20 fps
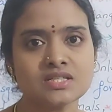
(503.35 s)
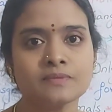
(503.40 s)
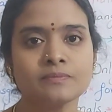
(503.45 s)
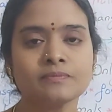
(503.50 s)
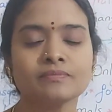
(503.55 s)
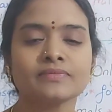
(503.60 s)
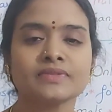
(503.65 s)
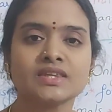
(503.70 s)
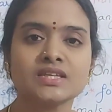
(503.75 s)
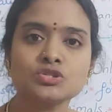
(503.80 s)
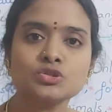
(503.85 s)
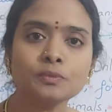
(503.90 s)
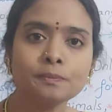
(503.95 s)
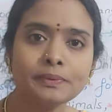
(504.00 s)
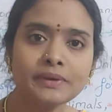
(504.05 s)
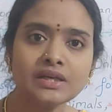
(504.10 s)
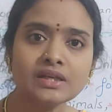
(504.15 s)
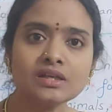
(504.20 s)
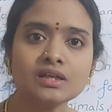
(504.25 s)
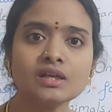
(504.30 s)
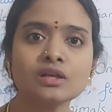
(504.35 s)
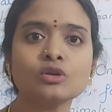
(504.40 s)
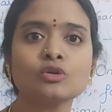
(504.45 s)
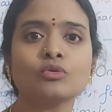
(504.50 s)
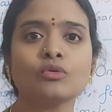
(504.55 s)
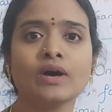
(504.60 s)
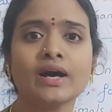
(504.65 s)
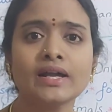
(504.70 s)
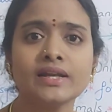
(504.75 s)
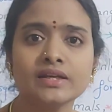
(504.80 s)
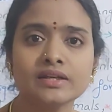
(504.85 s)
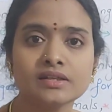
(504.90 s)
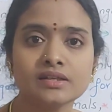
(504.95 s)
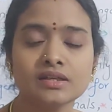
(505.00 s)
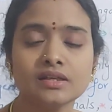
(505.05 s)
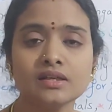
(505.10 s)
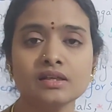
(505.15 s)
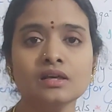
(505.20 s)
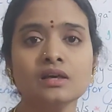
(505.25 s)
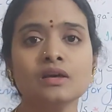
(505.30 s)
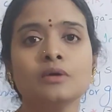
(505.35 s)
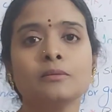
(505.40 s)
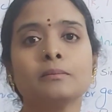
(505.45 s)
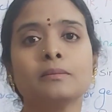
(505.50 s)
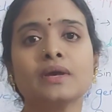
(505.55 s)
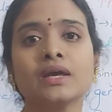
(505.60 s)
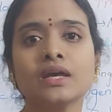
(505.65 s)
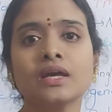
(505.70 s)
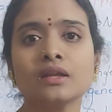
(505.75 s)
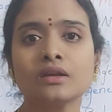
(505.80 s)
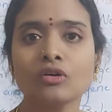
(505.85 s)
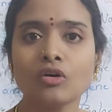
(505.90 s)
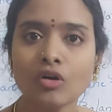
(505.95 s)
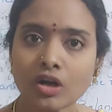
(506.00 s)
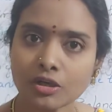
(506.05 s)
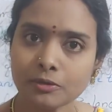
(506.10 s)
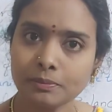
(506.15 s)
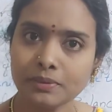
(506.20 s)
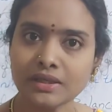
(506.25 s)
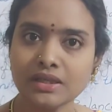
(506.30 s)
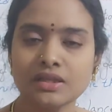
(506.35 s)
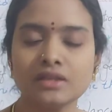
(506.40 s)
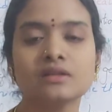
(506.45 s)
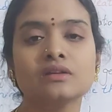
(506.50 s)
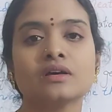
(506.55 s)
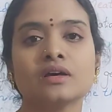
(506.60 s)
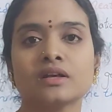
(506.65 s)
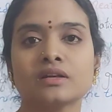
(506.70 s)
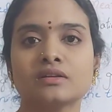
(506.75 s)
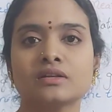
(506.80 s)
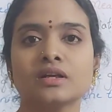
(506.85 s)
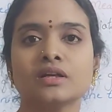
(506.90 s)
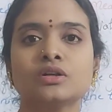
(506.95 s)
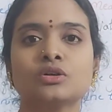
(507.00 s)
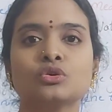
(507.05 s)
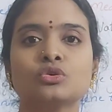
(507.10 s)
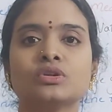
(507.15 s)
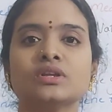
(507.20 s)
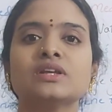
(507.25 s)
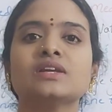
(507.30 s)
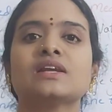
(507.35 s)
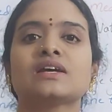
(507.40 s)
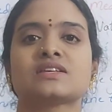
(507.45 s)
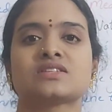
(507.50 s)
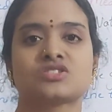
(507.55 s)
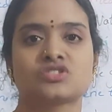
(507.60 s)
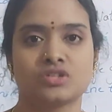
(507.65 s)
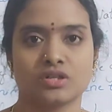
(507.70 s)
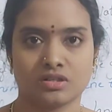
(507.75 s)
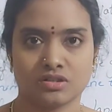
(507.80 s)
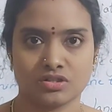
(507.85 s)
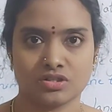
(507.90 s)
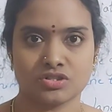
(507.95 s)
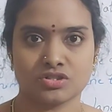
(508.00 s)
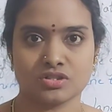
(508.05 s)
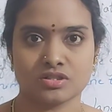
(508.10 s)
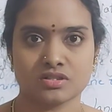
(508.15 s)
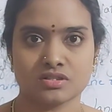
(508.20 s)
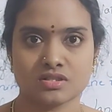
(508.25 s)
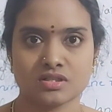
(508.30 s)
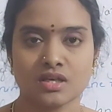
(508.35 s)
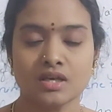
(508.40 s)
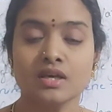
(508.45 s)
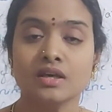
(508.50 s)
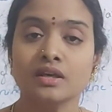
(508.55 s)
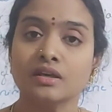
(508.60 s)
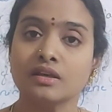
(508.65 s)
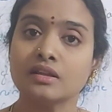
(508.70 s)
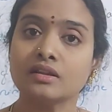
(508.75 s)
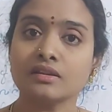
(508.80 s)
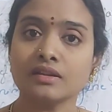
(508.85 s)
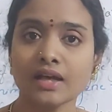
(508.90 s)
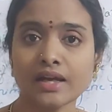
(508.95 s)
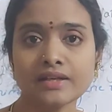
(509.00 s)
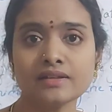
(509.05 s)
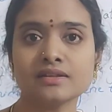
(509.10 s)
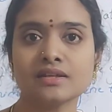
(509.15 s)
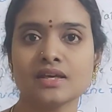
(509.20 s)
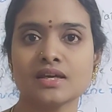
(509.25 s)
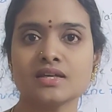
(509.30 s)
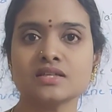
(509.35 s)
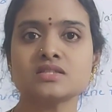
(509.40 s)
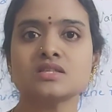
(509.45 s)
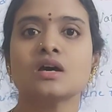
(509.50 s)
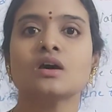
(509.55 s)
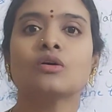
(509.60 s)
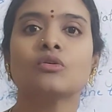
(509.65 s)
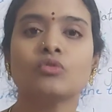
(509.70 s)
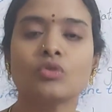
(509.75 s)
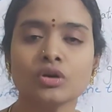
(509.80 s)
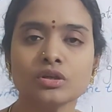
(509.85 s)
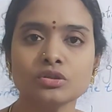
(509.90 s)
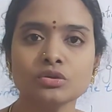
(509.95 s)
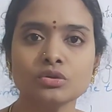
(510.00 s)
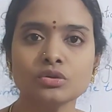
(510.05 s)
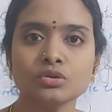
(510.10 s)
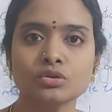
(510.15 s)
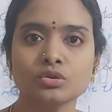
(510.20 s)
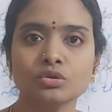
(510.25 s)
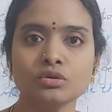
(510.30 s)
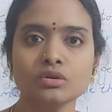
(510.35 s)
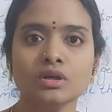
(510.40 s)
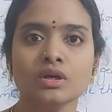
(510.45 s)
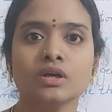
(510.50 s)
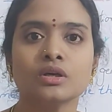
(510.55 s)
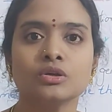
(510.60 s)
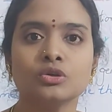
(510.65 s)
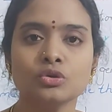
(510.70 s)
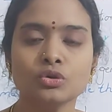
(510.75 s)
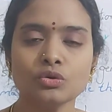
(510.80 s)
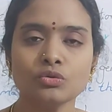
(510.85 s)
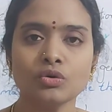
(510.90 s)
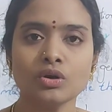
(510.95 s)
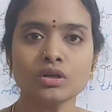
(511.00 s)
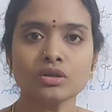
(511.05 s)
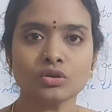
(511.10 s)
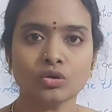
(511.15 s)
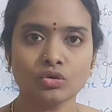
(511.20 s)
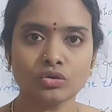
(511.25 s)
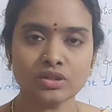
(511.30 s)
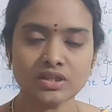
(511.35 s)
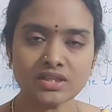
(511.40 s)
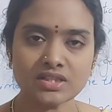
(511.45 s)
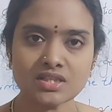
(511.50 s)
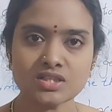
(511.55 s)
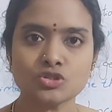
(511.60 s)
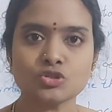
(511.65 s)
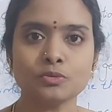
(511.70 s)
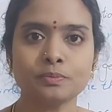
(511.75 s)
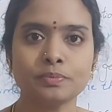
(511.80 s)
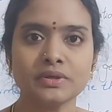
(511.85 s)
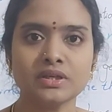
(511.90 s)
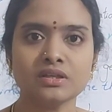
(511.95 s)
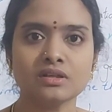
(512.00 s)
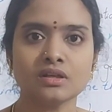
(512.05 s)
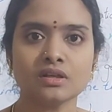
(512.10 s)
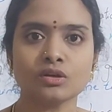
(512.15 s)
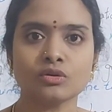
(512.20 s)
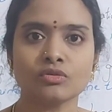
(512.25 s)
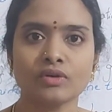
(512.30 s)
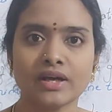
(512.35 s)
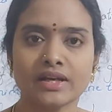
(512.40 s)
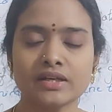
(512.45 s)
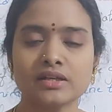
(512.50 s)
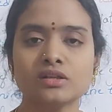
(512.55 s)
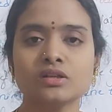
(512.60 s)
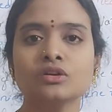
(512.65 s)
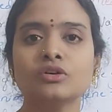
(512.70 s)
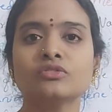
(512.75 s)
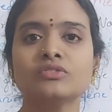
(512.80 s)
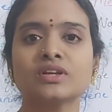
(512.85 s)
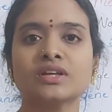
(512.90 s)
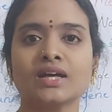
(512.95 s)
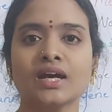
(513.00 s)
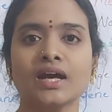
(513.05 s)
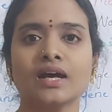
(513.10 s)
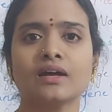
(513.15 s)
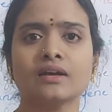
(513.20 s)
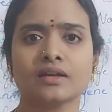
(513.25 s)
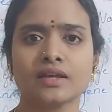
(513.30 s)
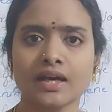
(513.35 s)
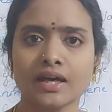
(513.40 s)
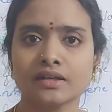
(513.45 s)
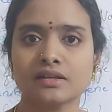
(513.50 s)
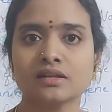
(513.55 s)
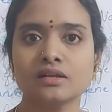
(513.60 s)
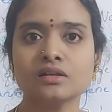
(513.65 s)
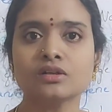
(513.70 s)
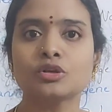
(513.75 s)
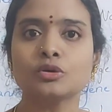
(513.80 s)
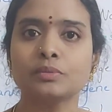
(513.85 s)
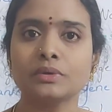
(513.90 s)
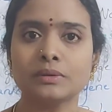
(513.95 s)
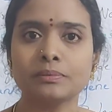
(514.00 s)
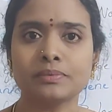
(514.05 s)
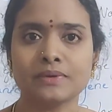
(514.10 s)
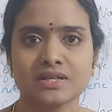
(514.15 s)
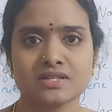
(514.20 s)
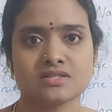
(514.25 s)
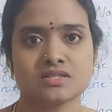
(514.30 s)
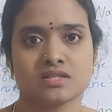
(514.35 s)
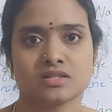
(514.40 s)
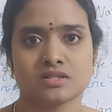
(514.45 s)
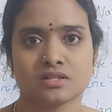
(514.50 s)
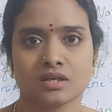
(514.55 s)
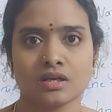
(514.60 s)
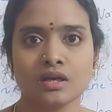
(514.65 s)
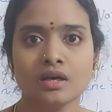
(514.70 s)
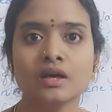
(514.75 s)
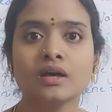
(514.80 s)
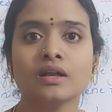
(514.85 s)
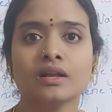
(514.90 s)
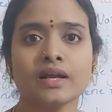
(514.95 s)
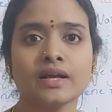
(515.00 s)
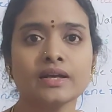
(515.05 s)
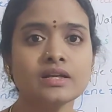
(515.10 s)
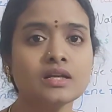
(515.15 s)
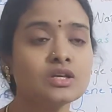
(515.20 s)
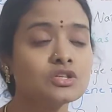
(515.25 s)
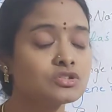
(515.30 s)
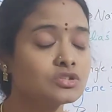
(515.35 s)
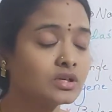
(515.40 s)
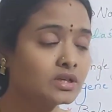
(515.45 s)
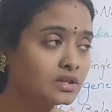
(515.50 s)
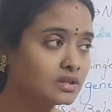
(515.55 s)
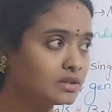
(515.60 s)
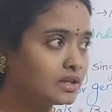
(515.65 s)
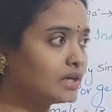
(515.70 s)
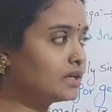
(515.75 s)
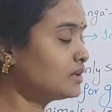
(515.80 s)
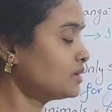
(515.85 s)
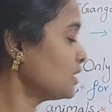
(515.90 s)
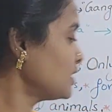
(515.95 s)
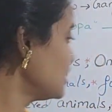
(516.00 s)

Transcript: the superior quality may not be inherited to the next generations. In that case, what you do? You want only the superior quality of the cattle to be present, right? So in that case,